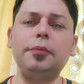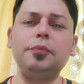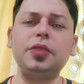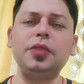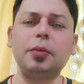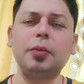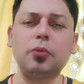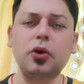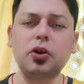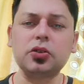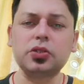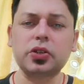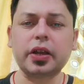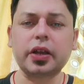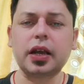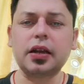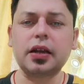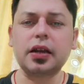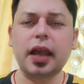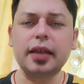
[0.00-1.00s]
The most
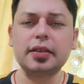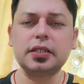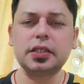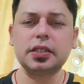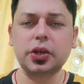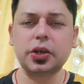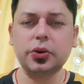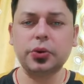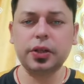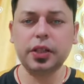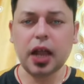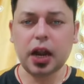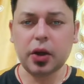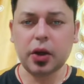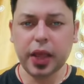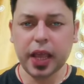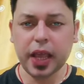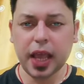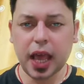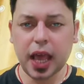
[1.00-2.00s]
recognized theory that
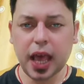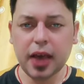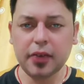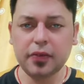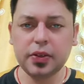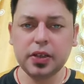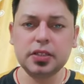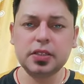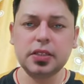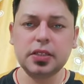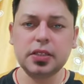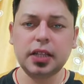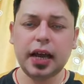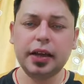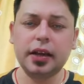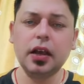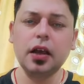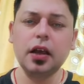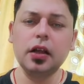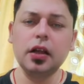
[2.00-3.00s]
we have is
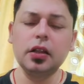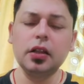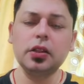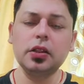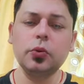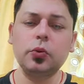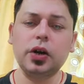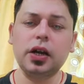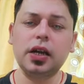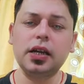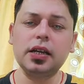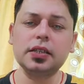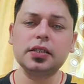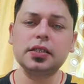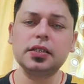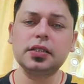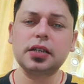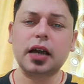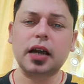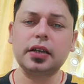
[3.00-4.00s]
that the world
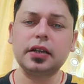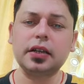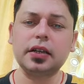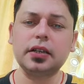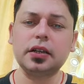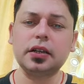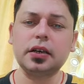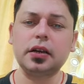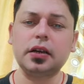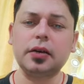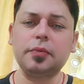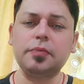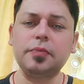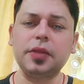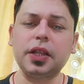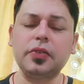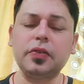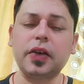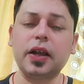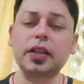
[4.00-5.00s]
started,
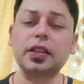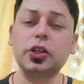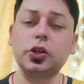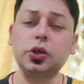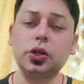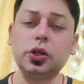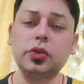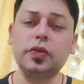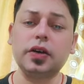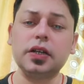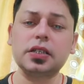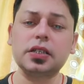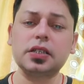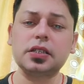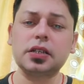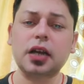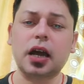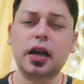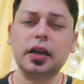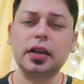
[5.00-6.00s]
the universe
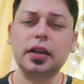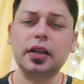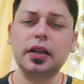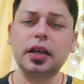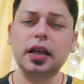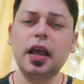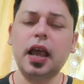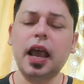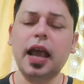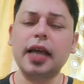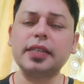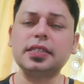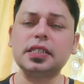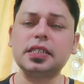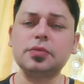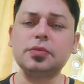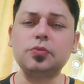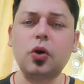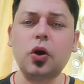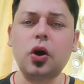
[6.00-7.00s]
started as a
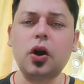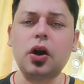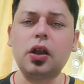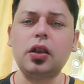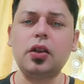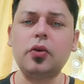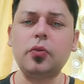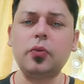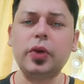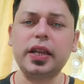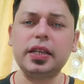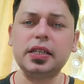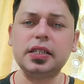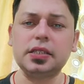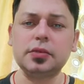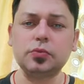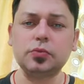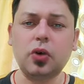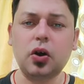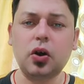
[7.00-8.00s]
small, very
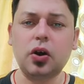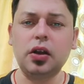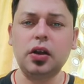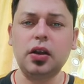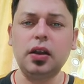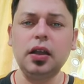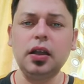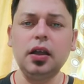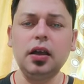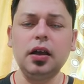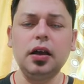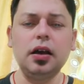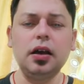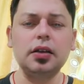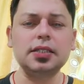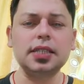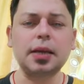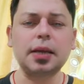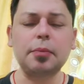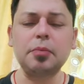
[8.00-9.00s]
small,
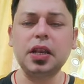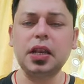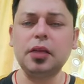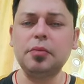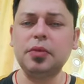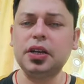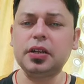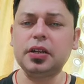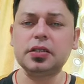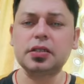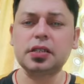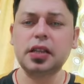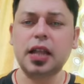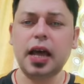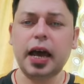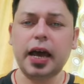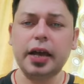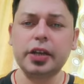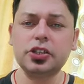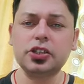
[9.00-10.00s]
some millimeters
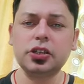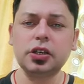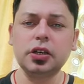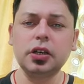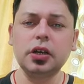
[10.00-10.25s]
large